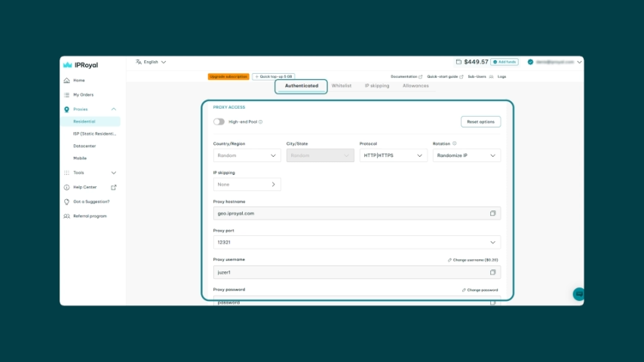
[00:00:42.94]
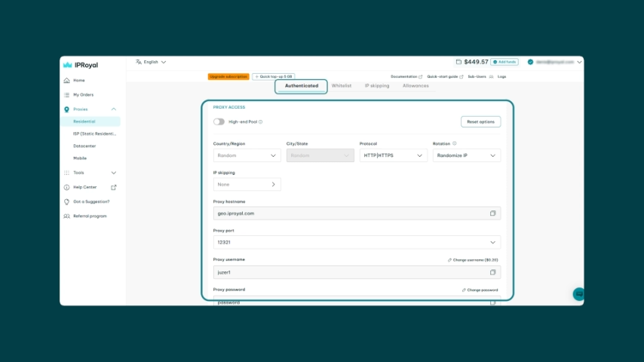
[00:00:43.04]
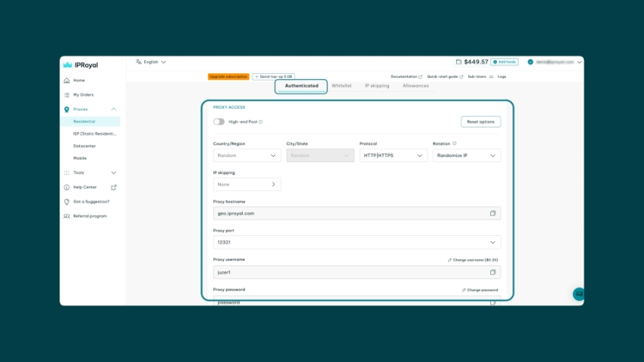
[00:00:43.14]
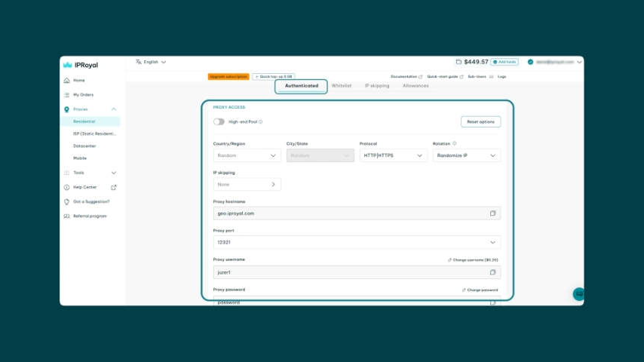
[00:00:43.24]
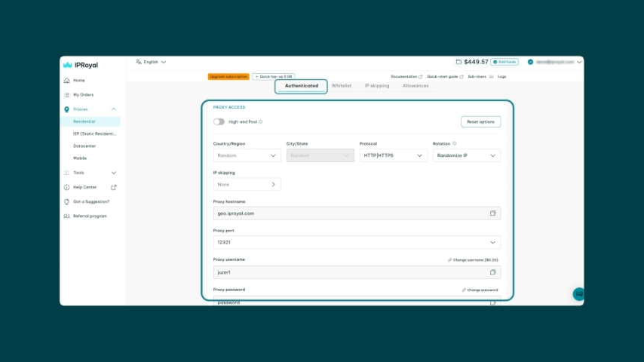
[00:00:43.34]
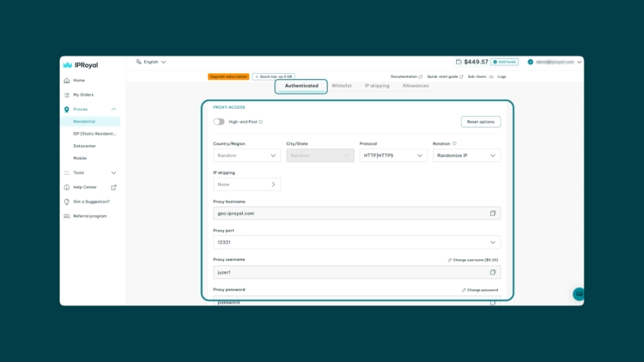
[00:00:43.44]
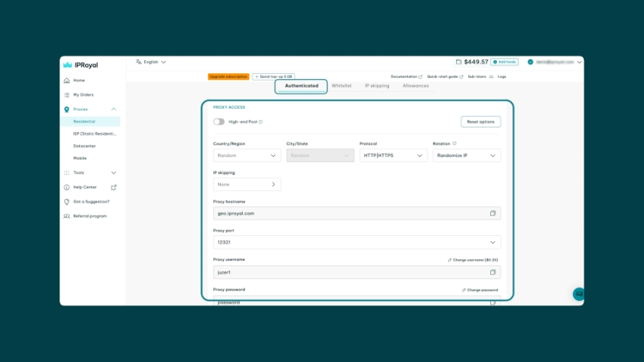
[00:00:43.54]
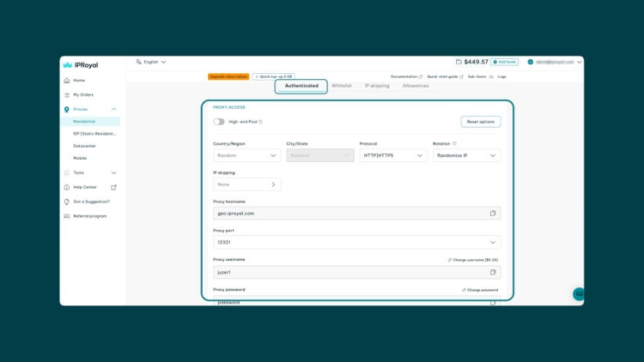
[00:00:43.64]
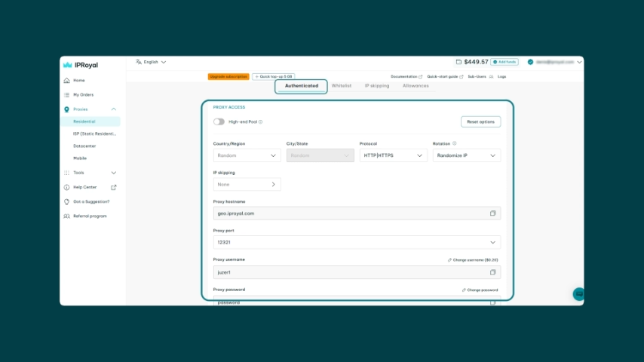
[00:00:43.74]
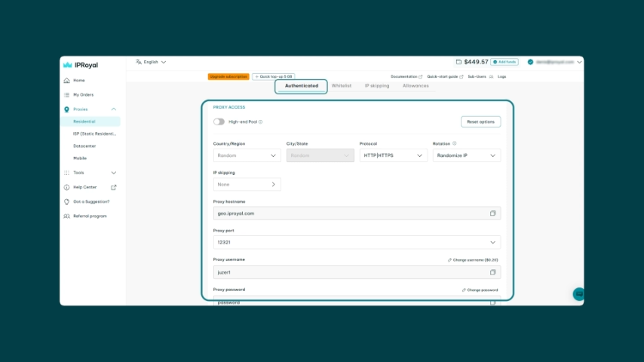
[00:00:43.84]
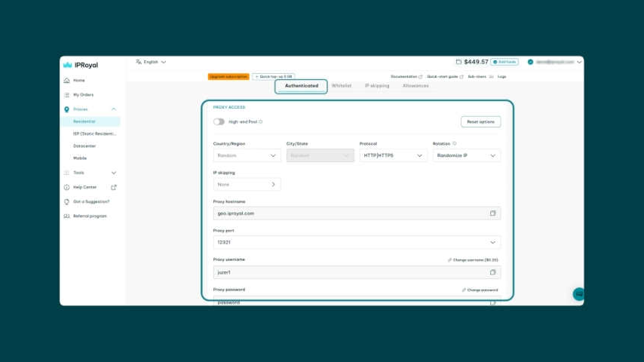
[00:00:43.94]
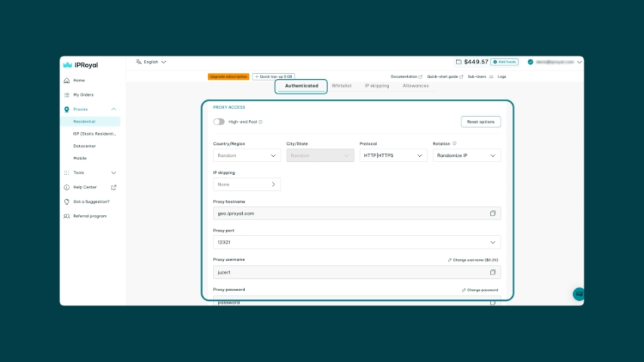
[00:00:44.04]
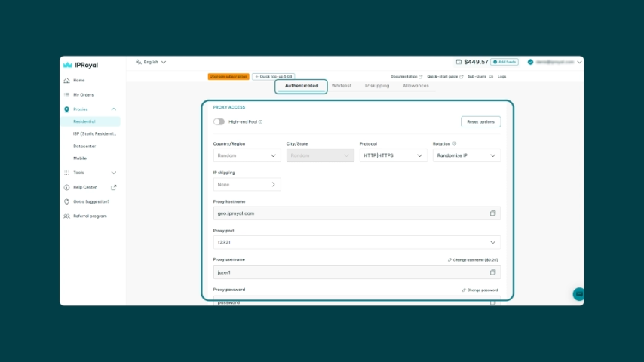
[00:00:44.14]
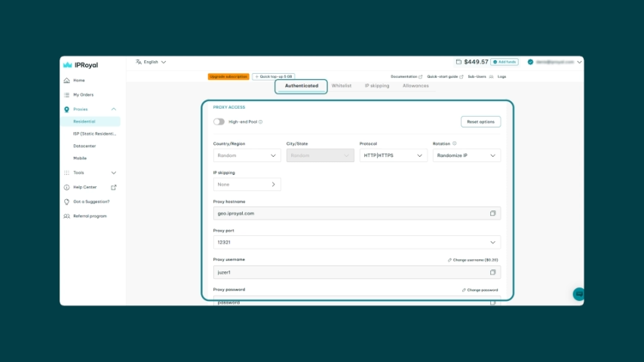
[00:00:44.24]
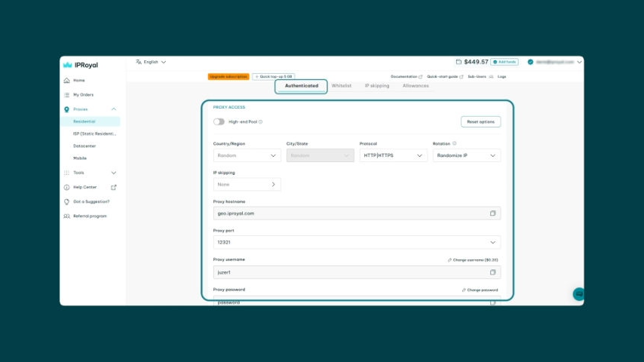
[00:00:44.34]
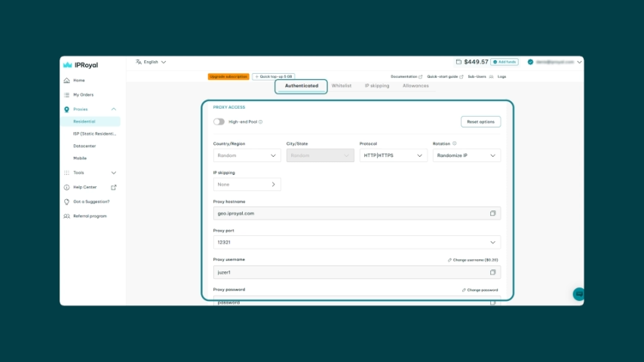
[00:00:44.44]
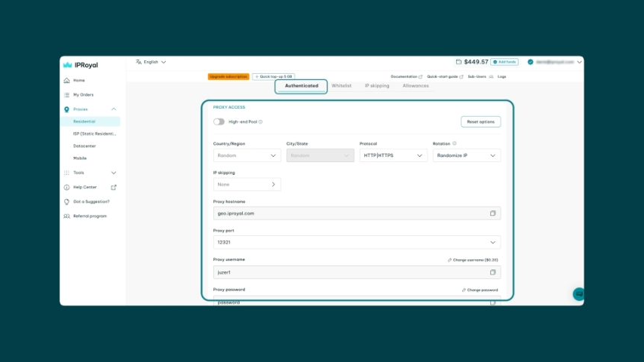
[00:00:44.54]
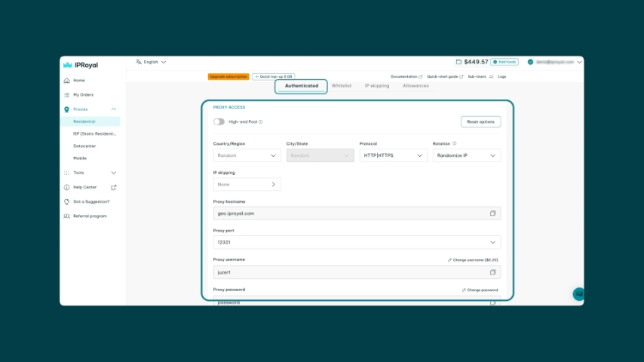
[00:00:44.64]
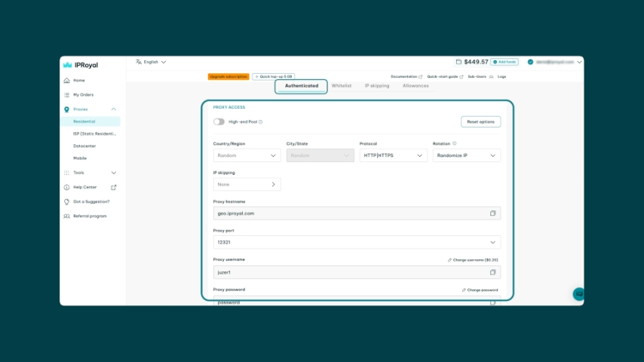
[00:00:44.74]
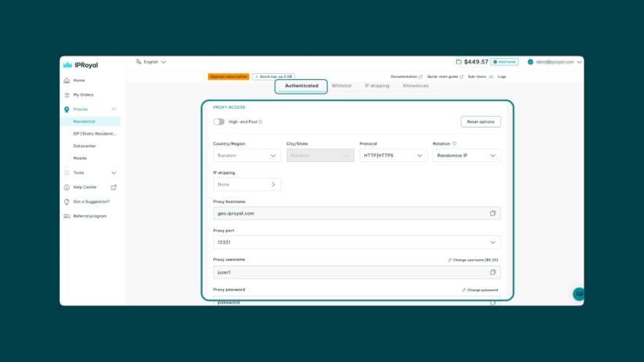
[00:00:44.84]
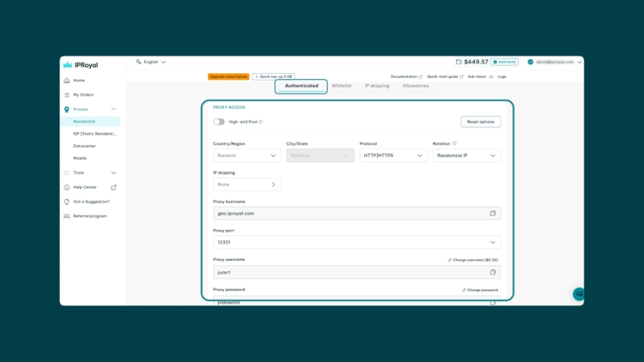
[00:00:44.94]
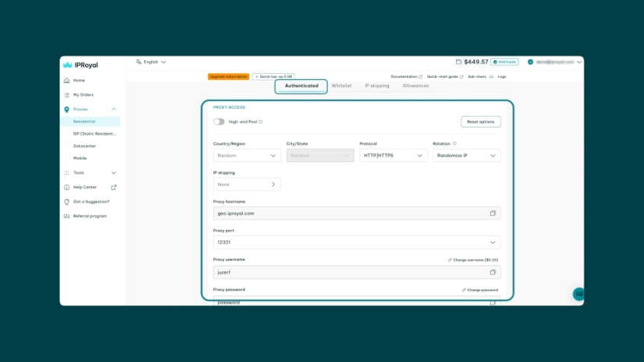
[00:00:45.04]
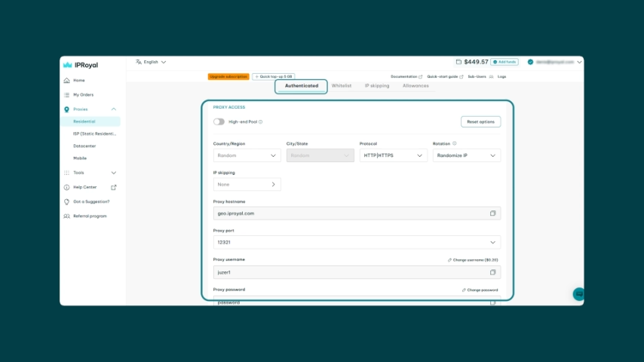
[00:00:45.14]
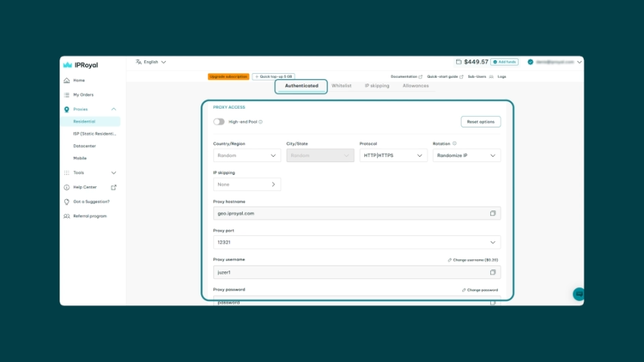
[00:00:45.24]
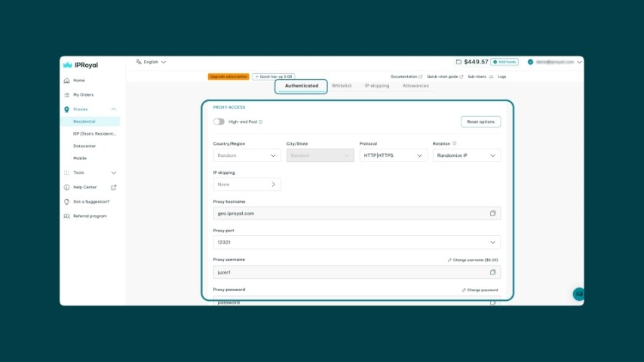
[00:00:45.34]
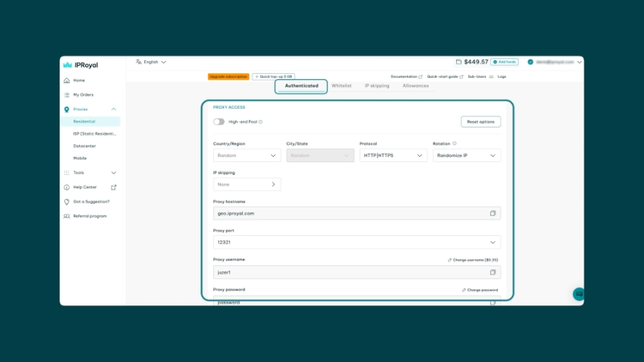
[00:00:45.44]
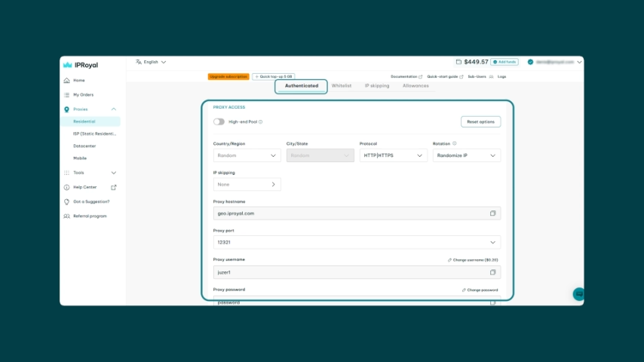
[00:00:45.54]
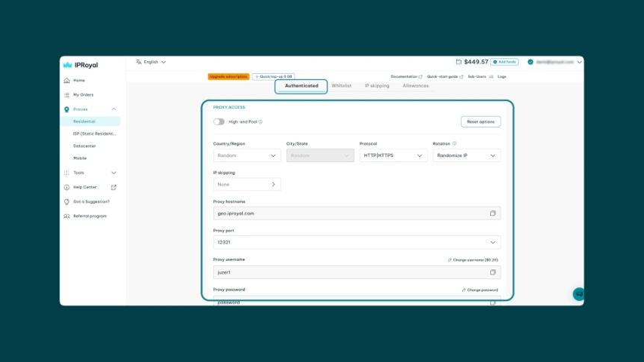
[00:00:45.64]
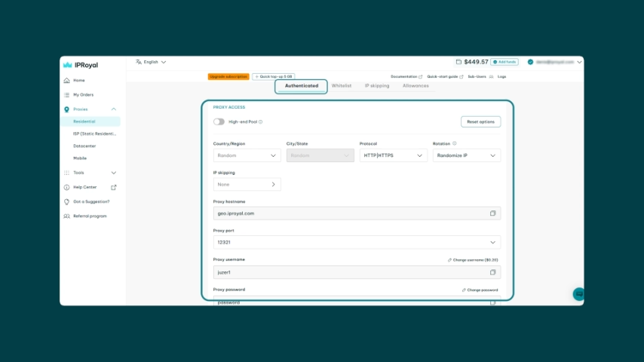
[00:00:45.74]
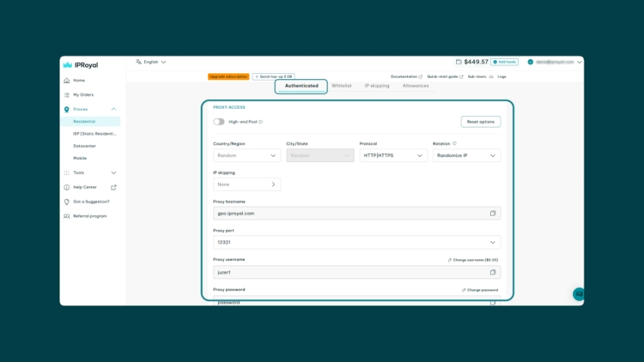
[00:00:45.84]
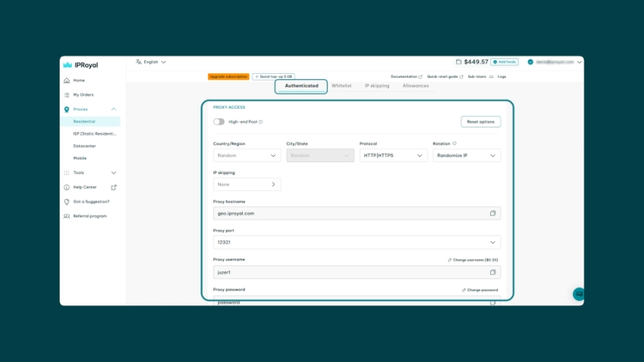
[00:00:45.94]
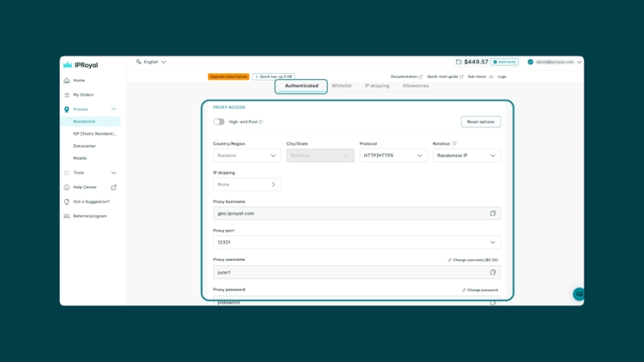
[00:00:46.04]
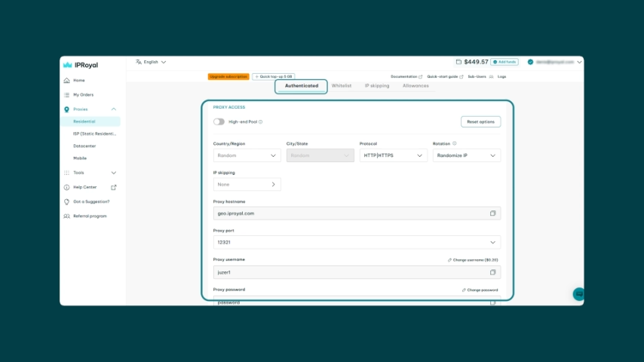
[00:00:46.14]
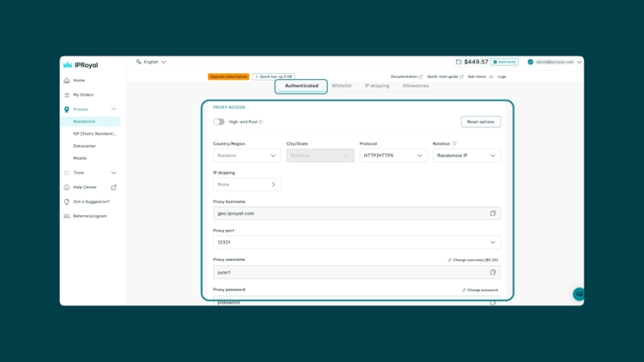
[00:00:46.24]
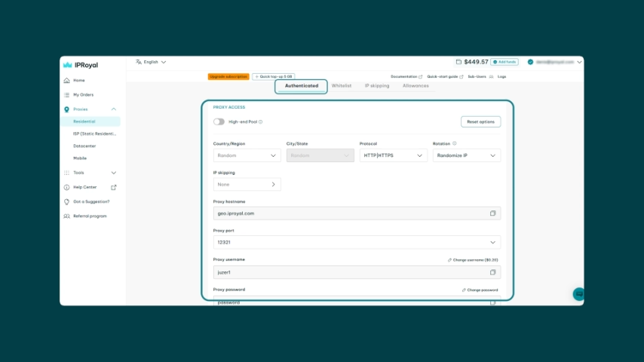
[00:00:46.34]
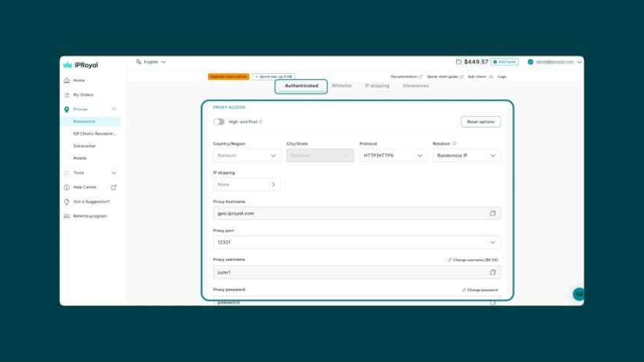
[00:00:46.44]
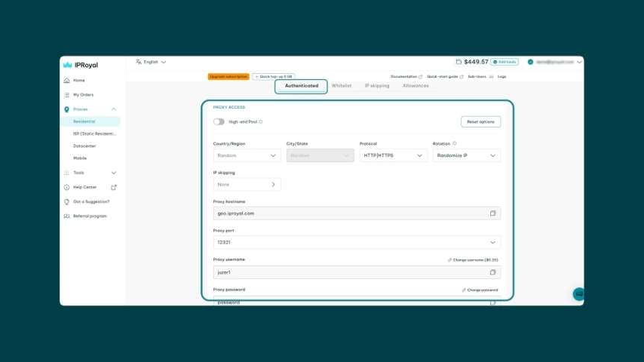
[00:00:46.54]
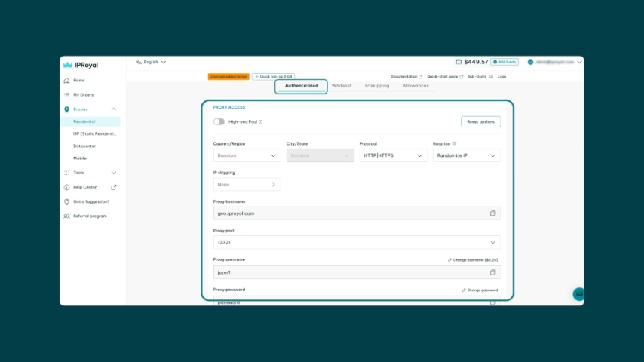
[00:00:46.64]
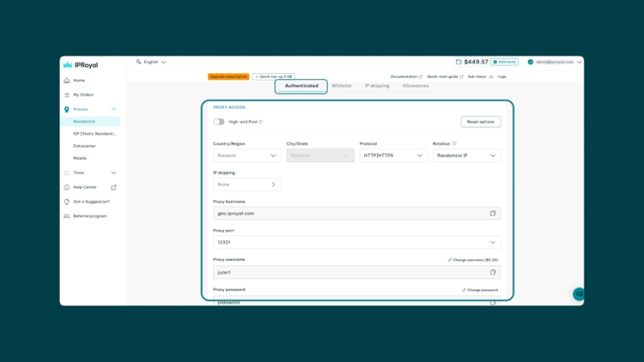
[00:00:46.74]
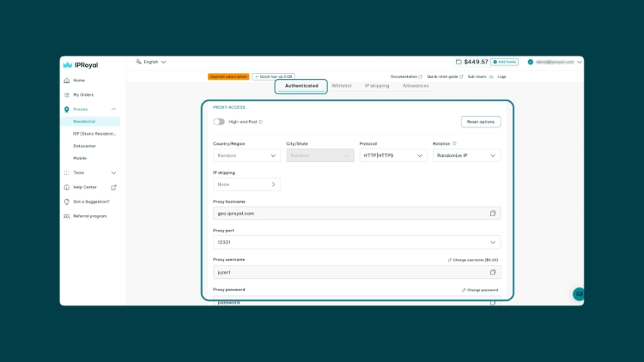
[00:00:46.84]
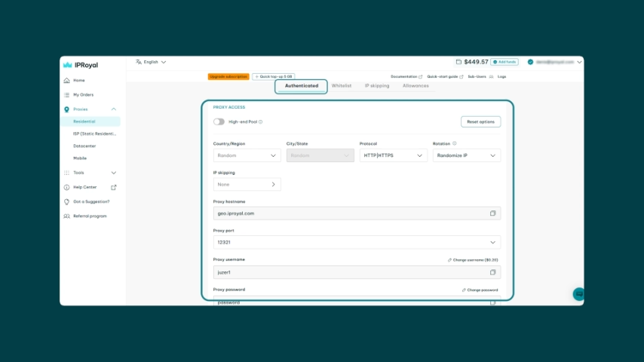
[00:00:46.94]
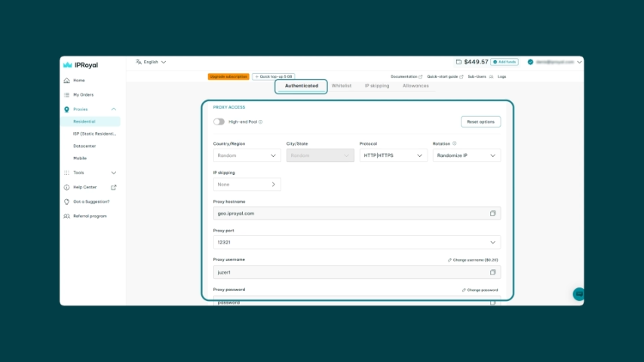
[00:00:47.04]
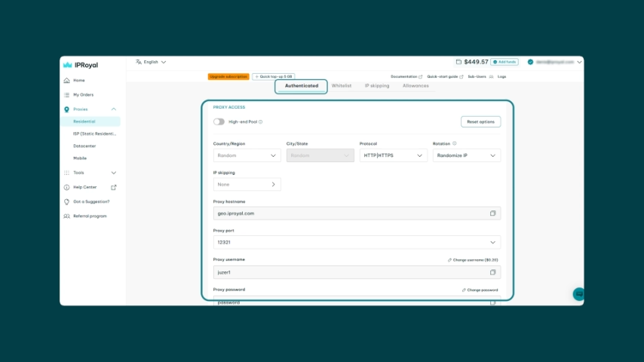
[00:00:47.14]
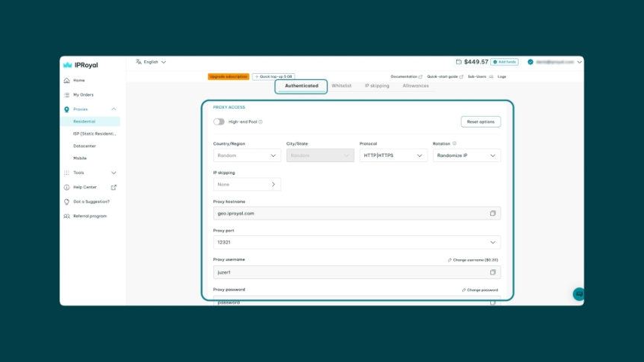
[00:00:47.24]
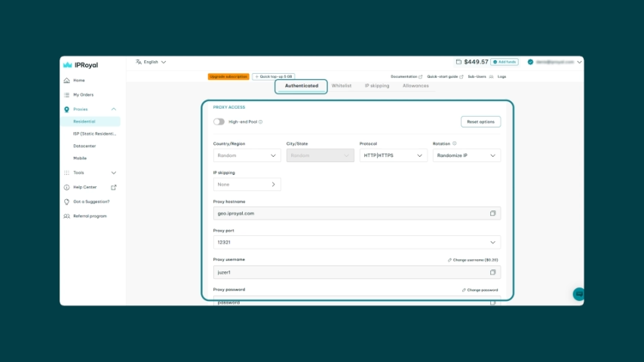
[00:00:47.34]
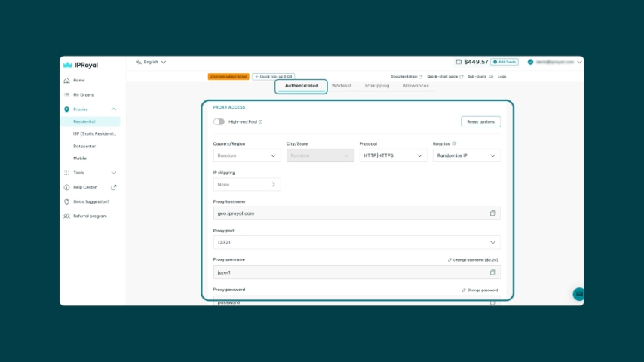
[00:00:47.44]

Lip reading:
[unreadable: no face in view]